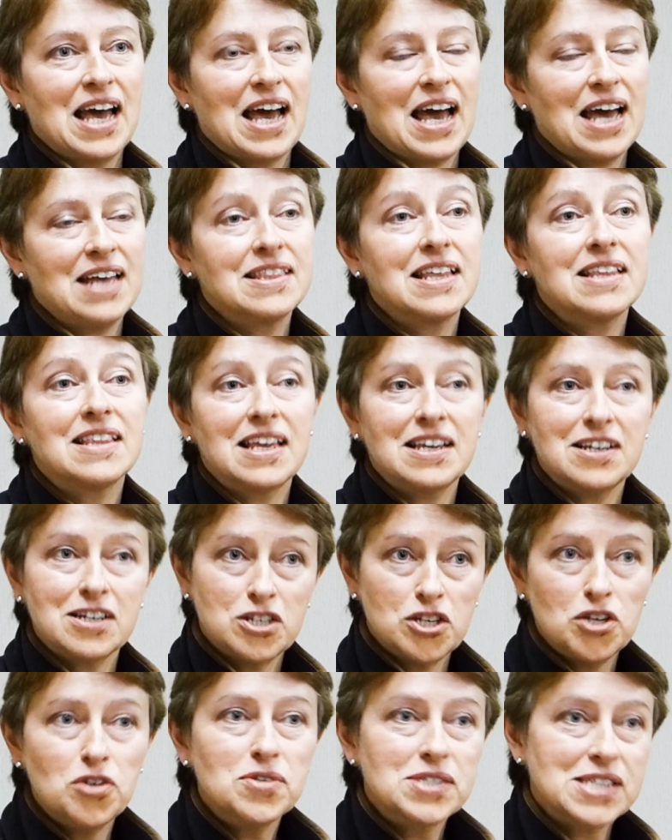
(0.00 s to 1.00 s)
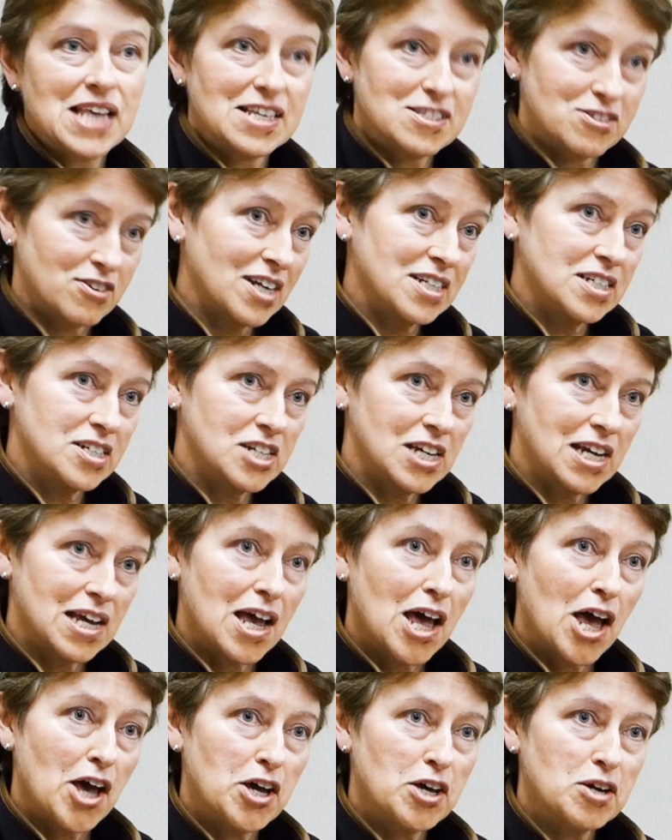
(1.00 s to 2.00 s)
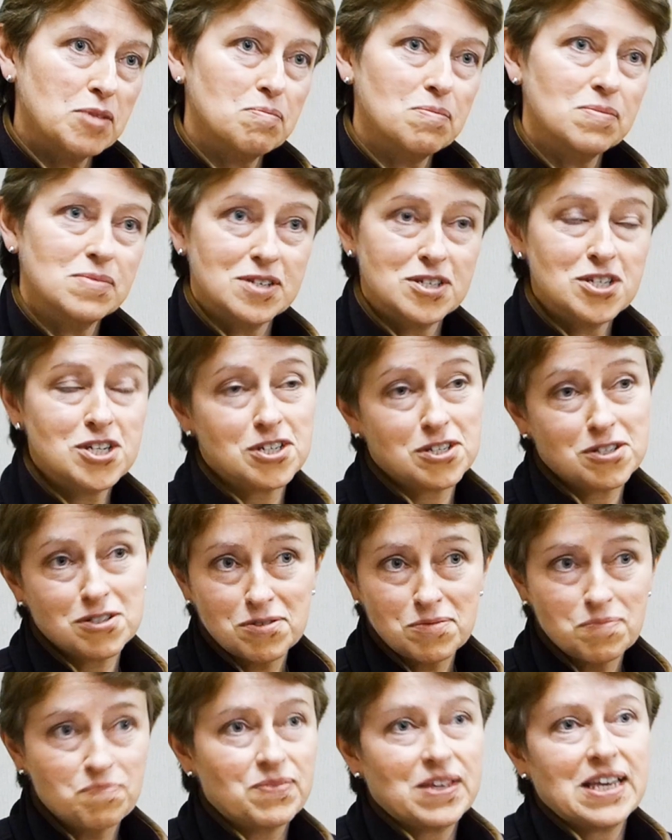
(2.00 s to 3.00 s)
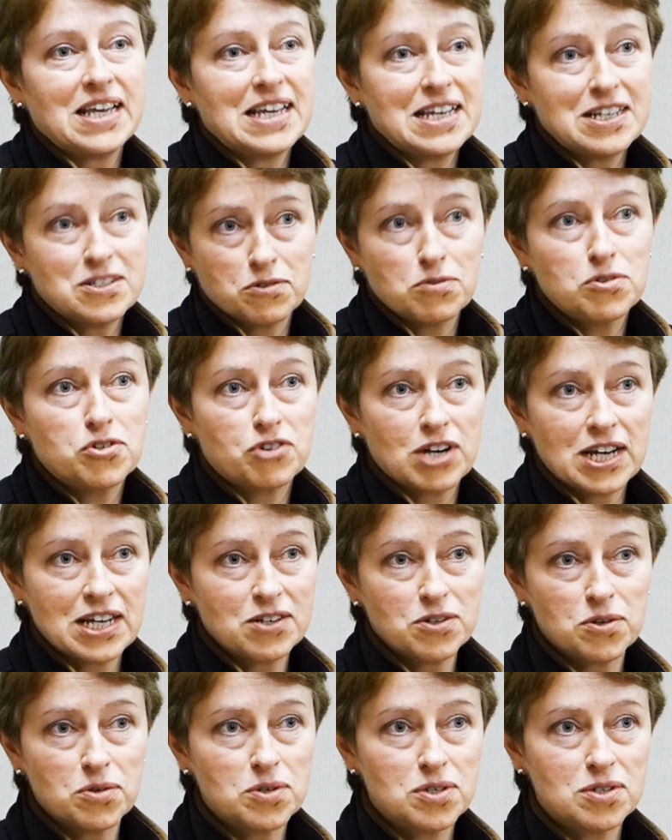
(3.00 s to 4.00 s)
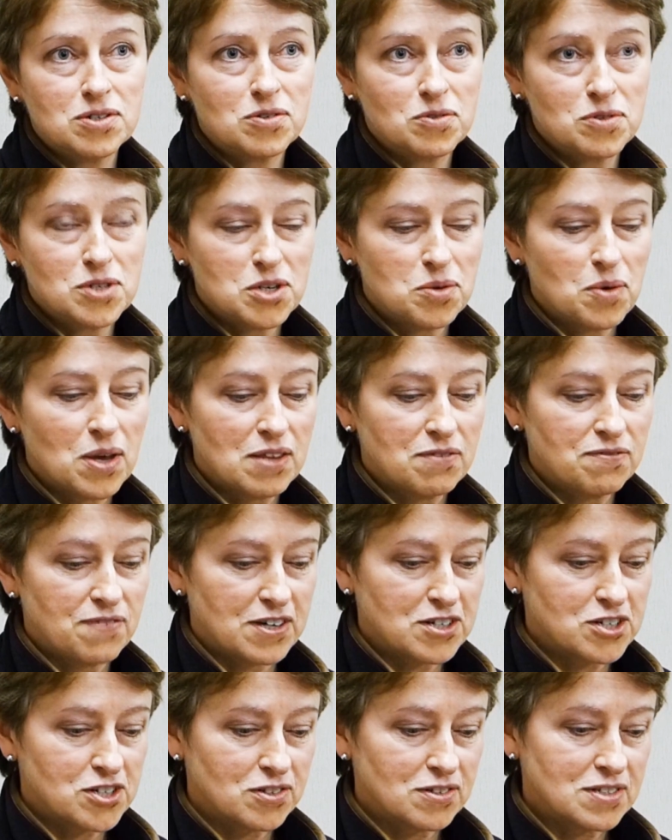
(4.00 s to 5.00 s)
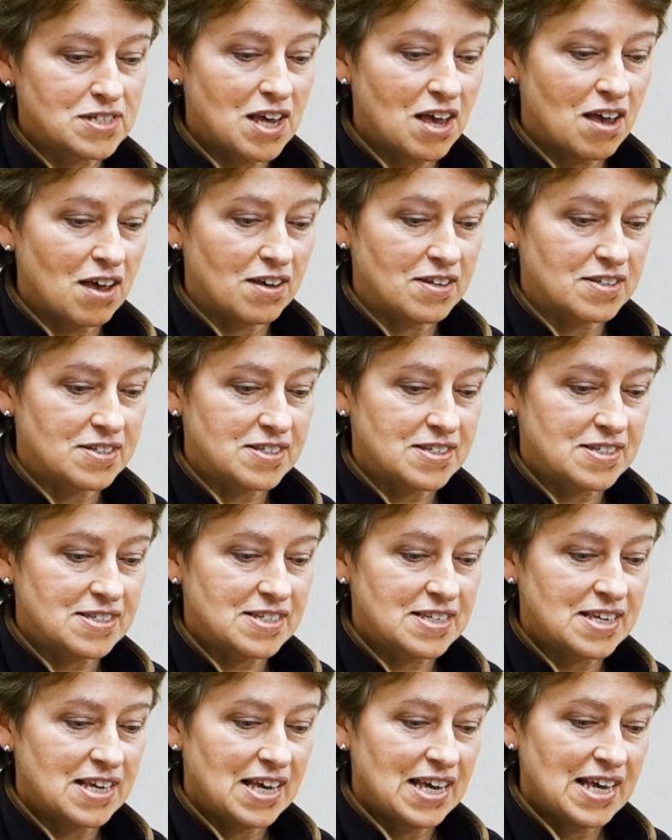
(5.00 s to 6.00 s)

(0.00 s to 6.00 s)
And then they can use that strategy at home to eat or drink or, or do other functional tasks.